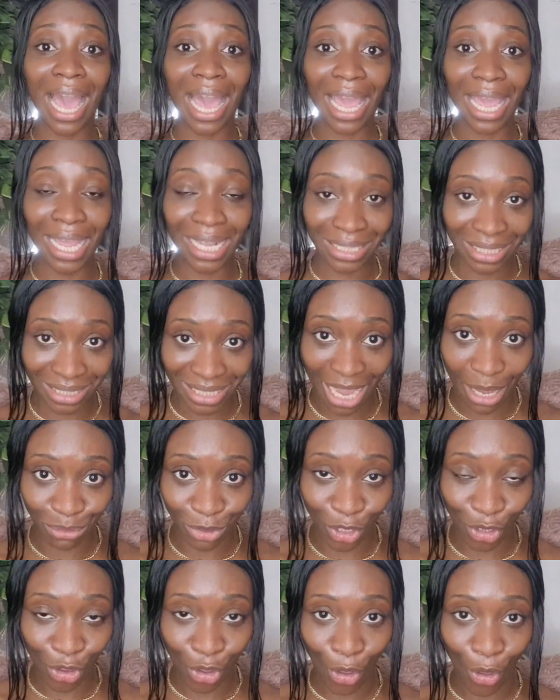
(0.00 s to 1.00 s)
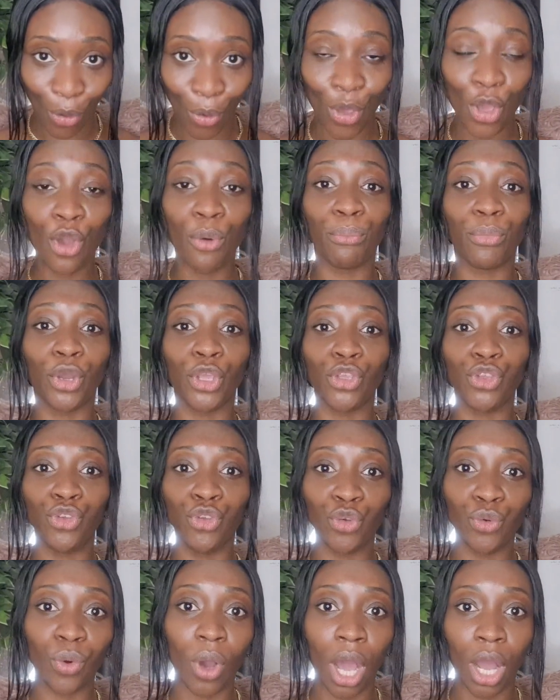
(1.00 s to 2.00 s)
it is time to go, but
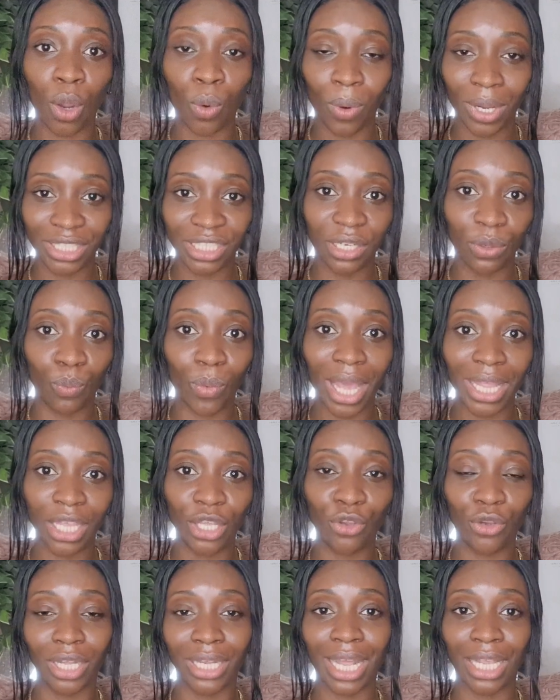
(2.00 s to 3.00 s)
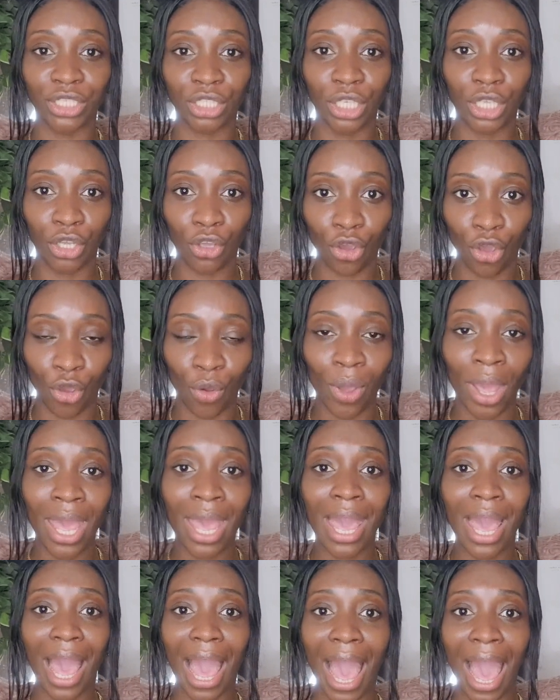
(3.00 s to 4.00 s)
you are questioning whether you can actually go,
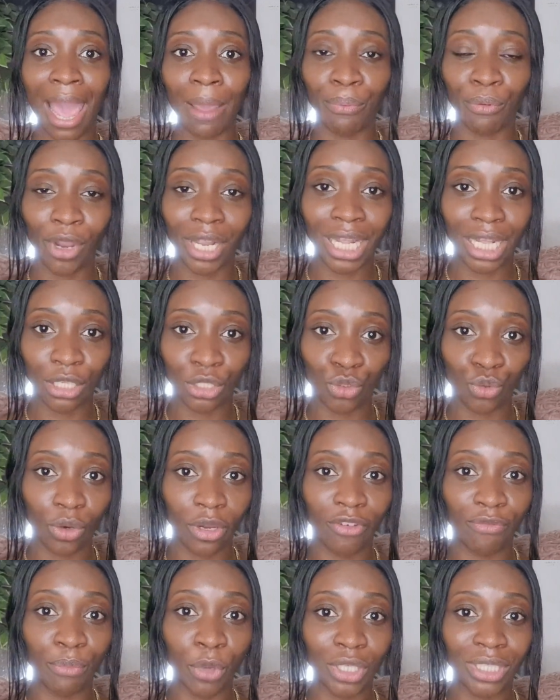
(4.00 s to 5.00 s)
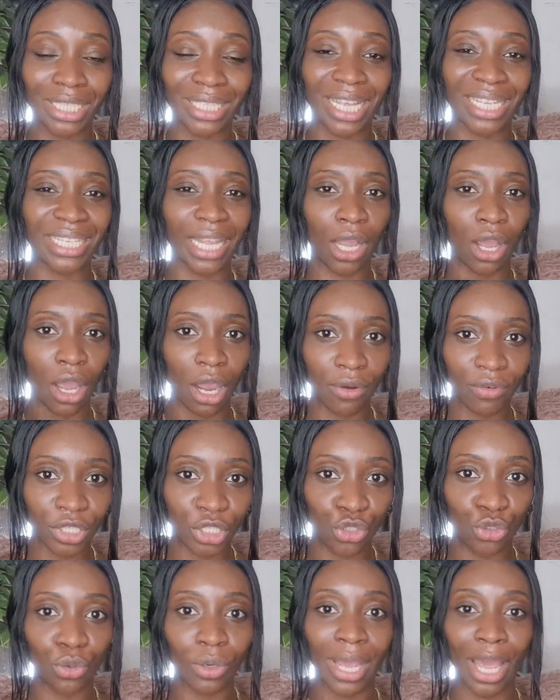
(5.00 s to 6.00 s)
I pray that the story of Moses has encouraged
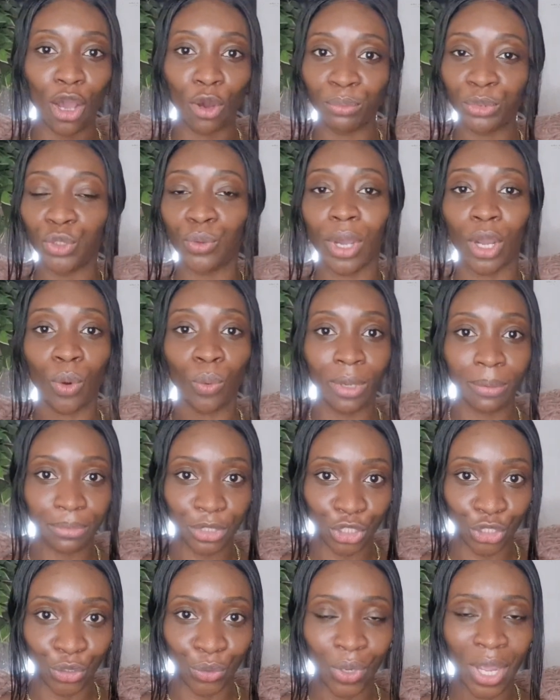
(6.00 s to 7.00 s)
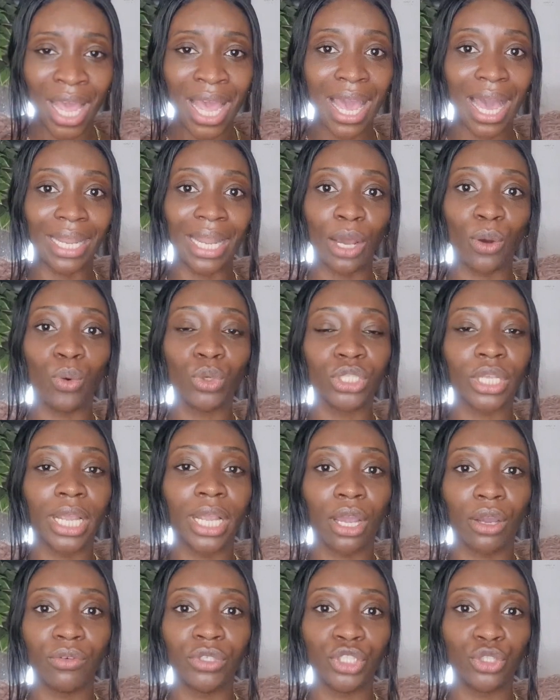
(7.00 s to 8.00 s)
you, helped you, equipped you, and I also
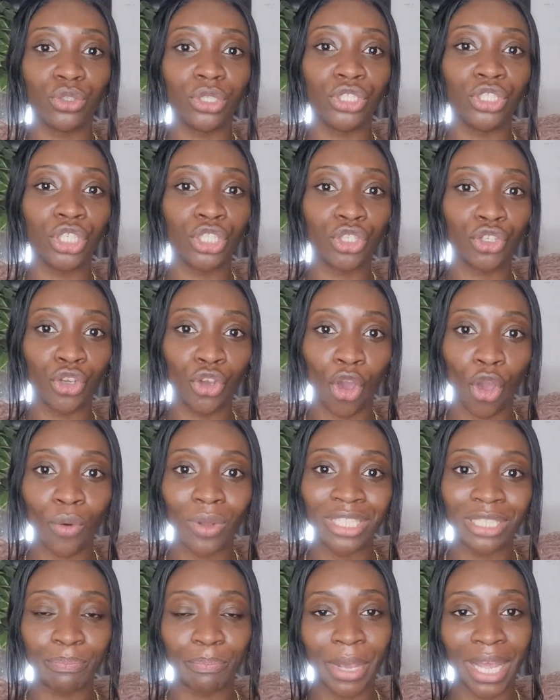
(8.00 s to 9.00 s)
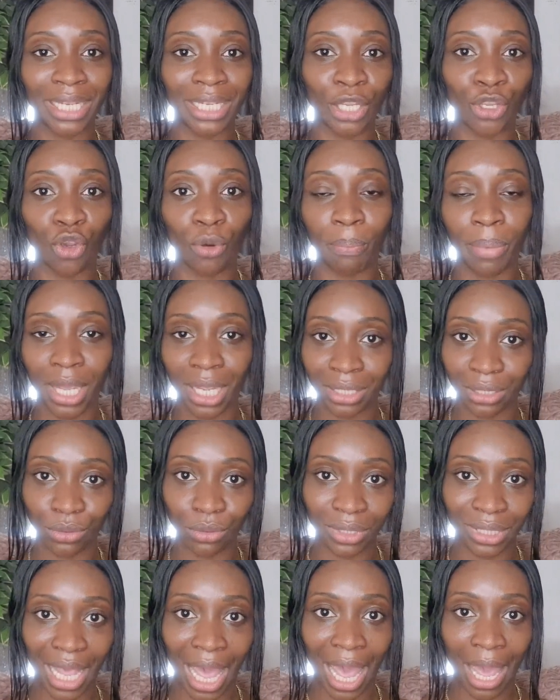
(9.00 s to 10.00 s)
encourage you to just go and spend in your personal
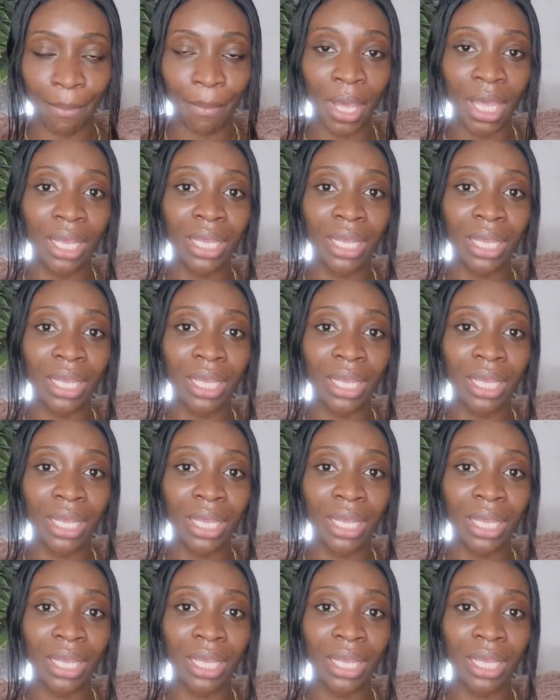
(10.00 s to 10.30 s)
time